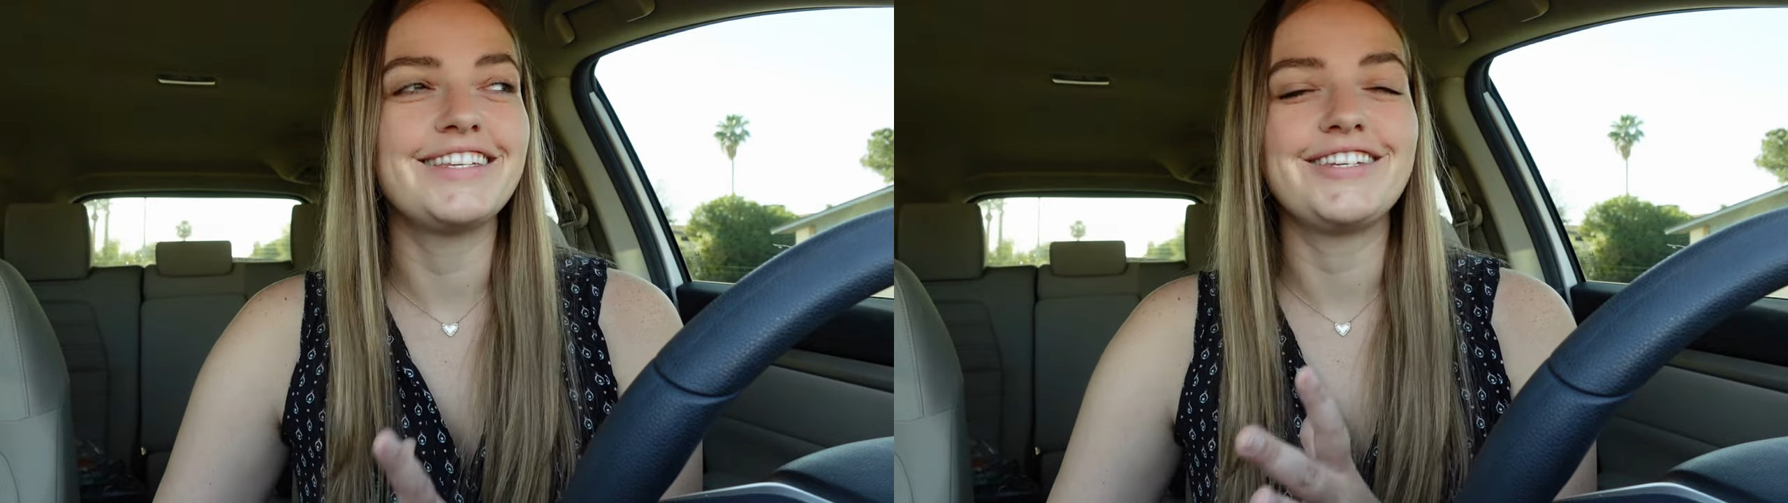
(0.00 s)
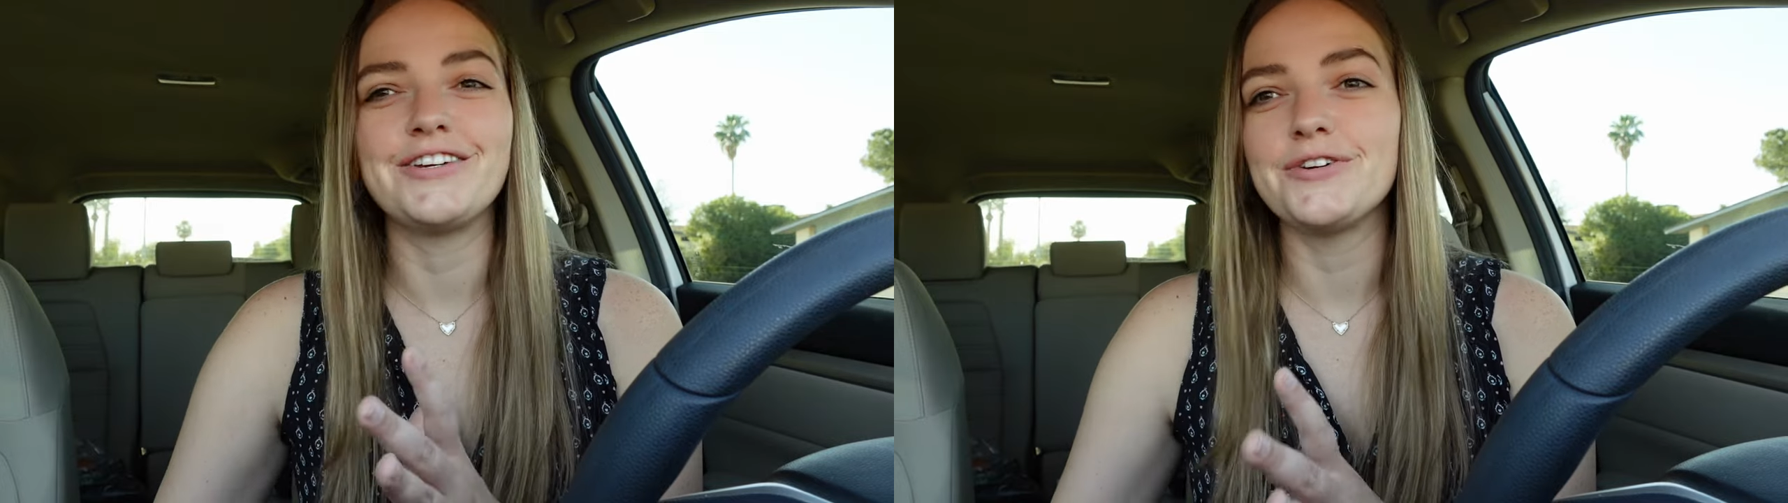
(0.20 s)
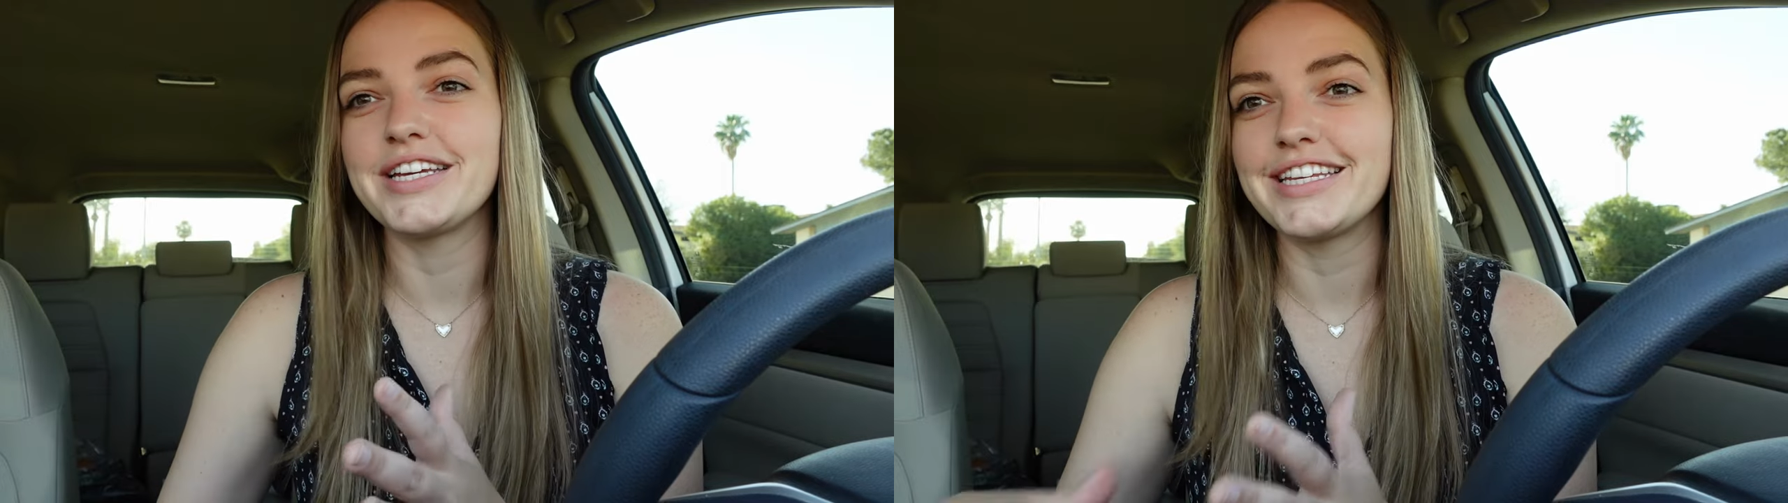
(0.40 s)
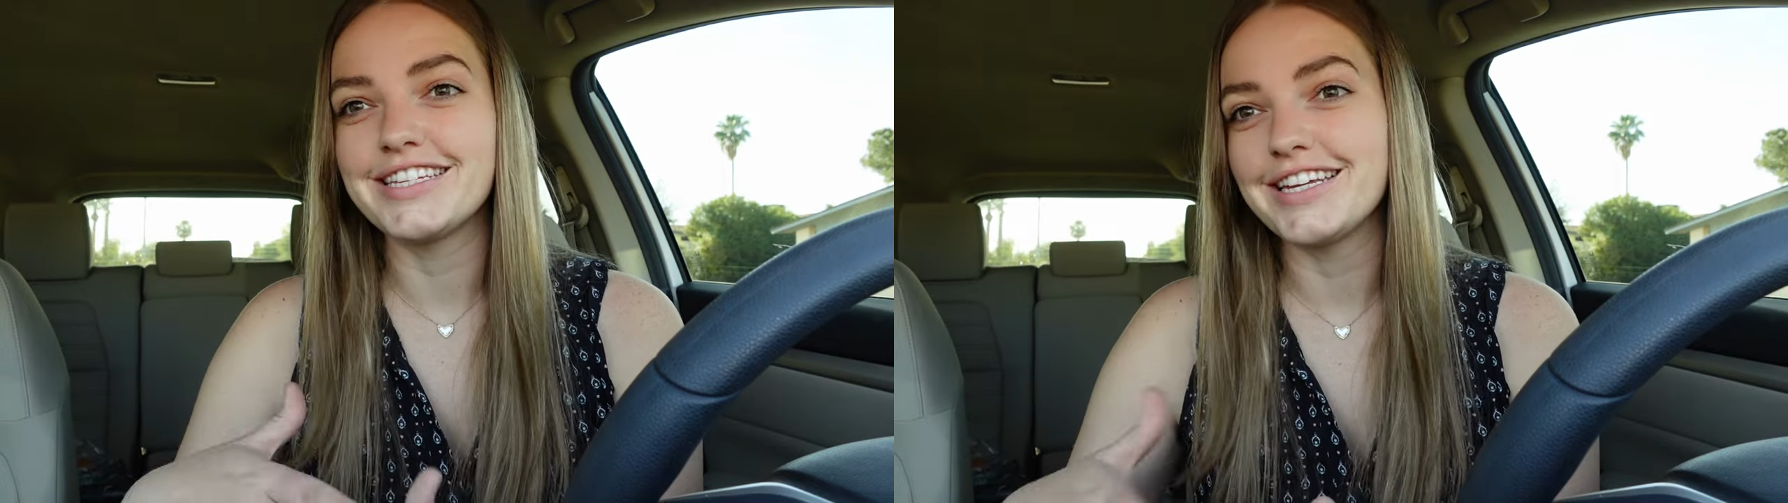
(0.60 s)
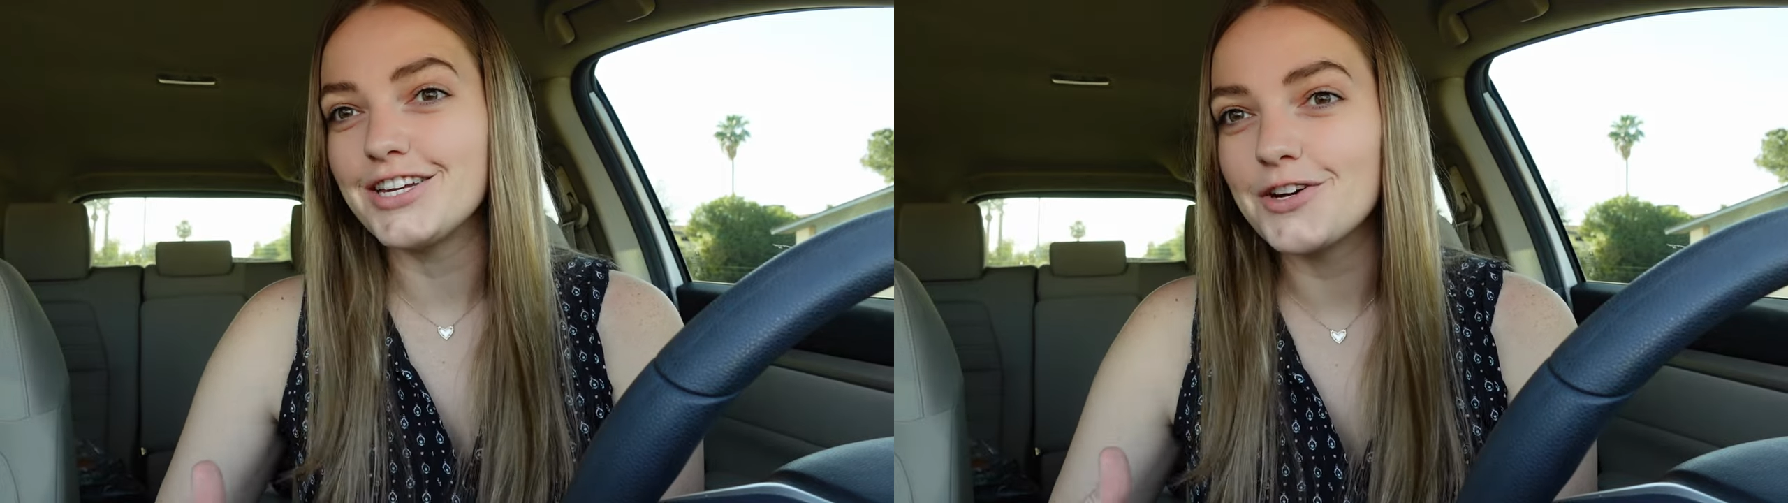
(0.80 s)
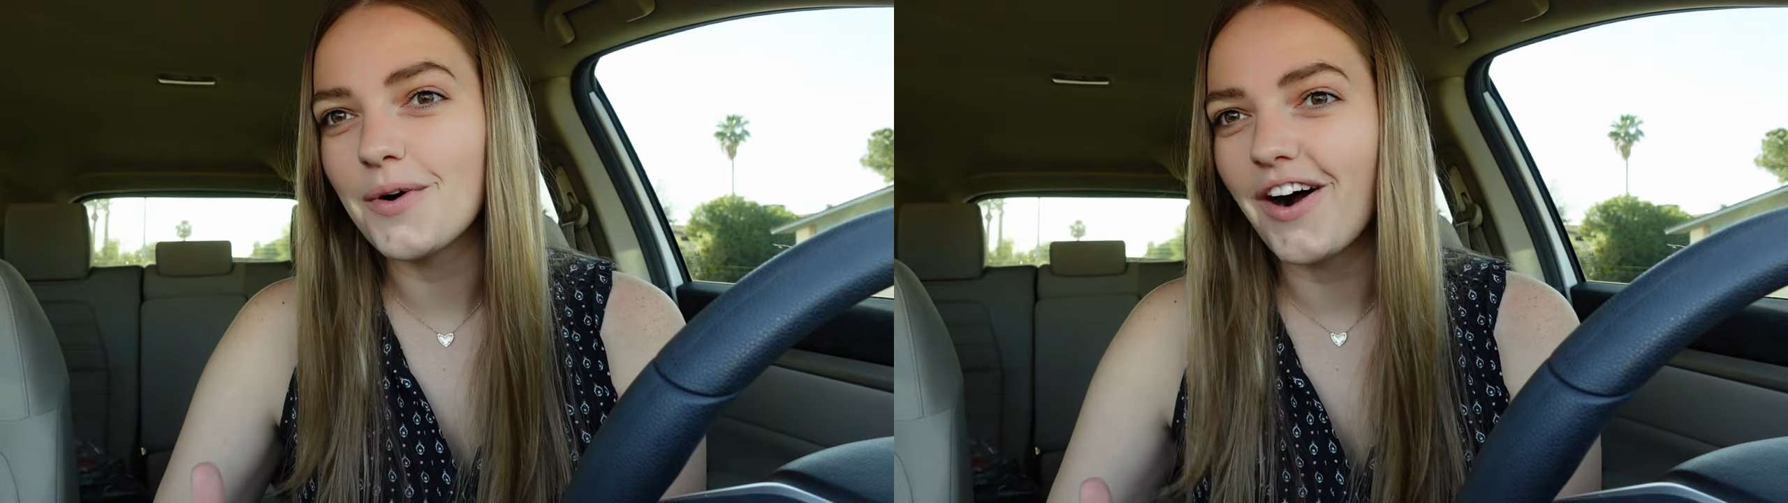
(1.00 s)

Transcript: to continue